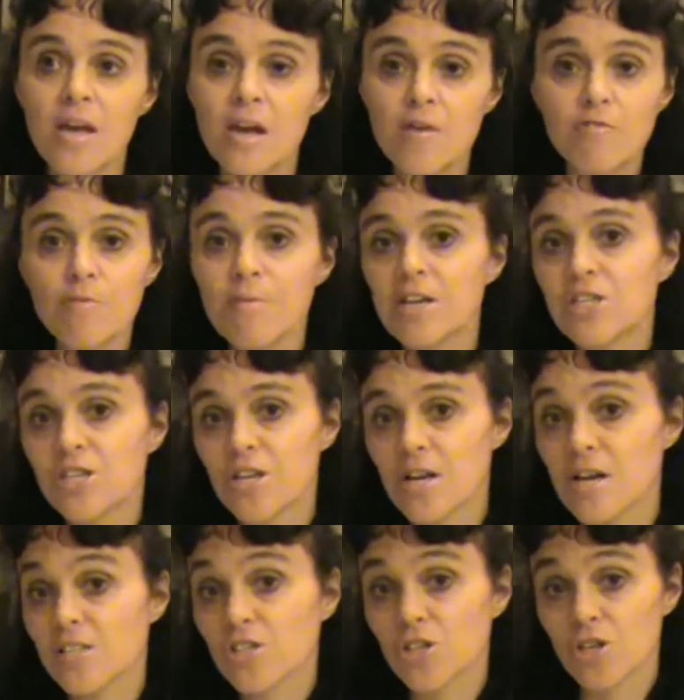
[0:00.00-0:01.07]
information
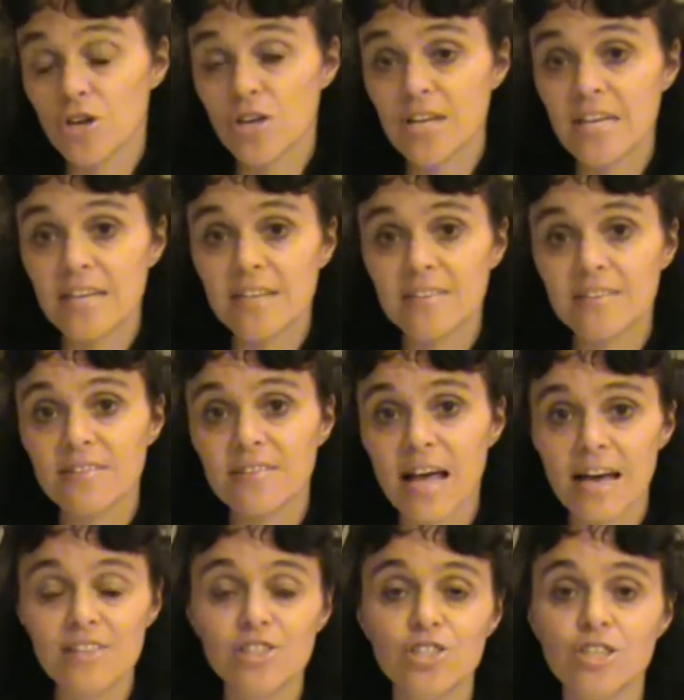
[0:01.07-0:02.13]
starting
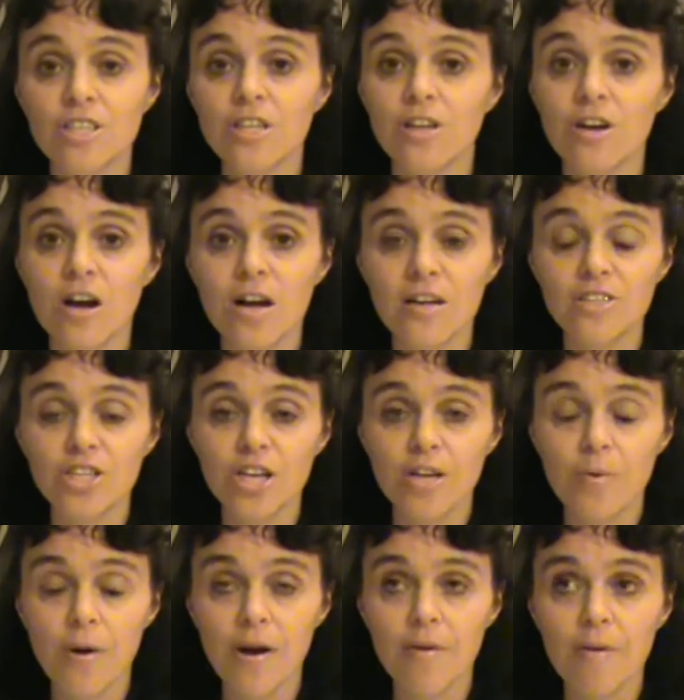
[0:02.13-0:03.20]
last year uh,
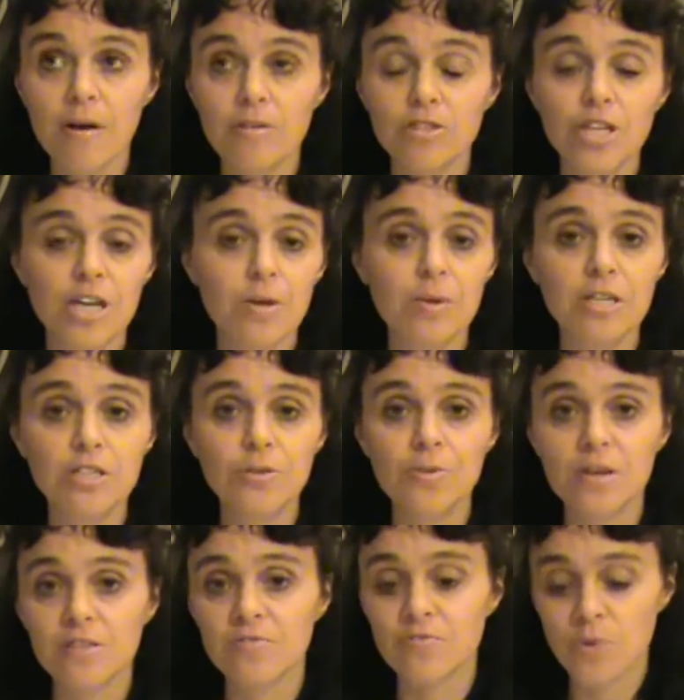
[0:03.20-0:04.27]
January around January
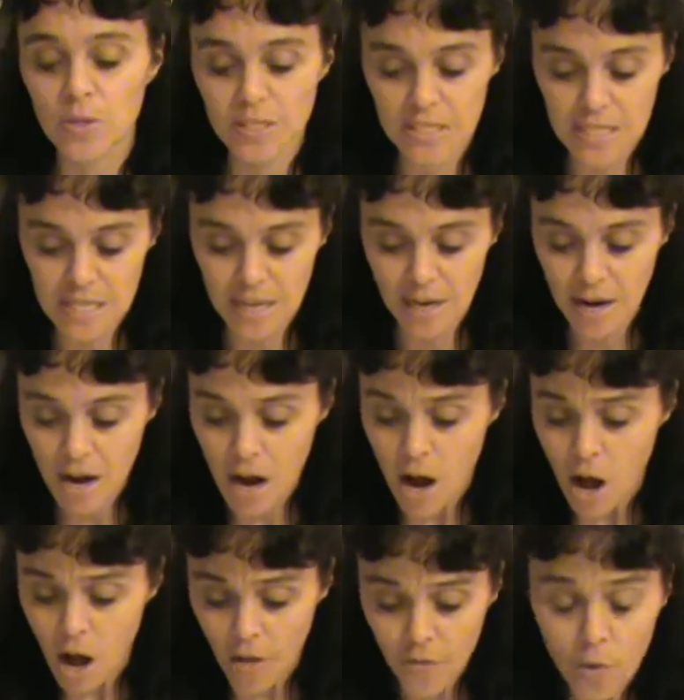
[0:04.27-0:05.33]
2014
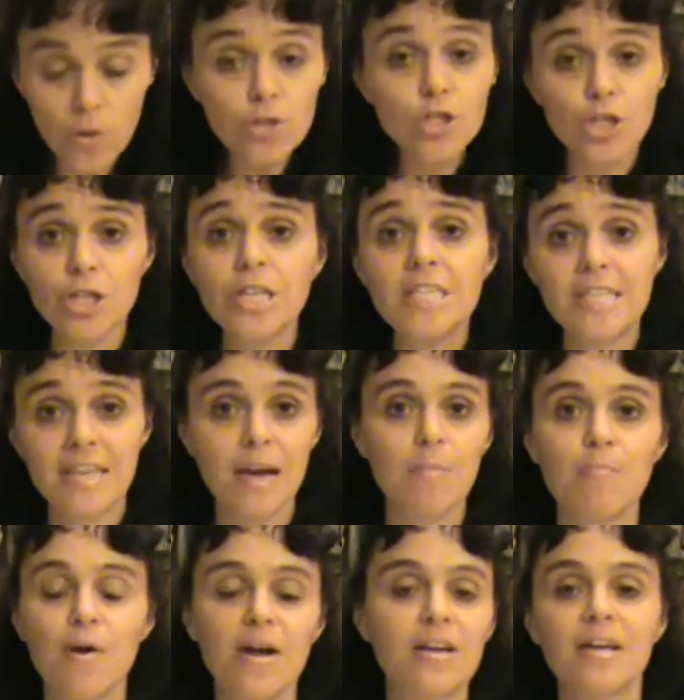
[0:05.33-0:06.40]
on the whole journey to
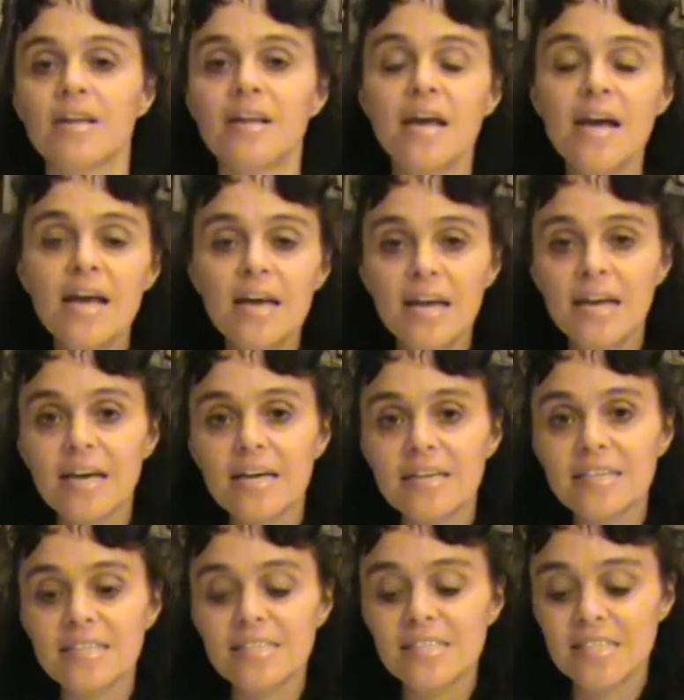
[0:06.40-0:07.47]
get pregnant
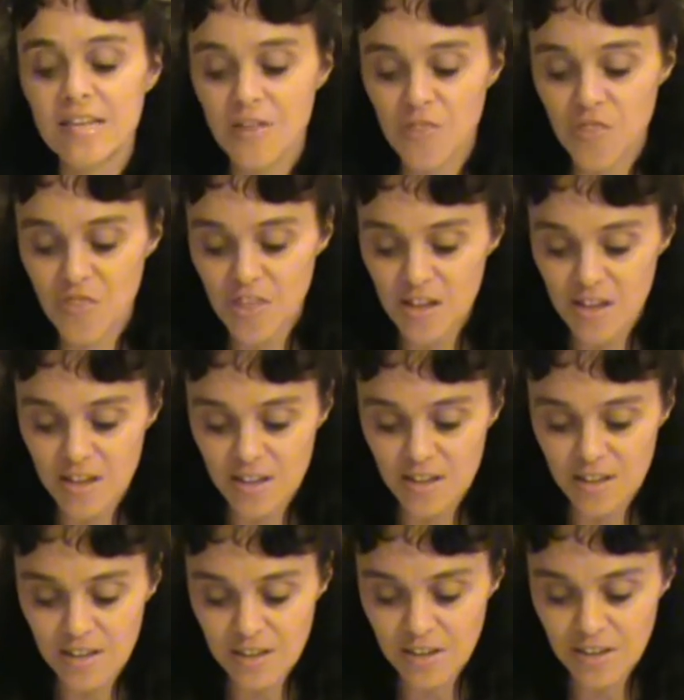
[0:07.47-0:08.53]
and the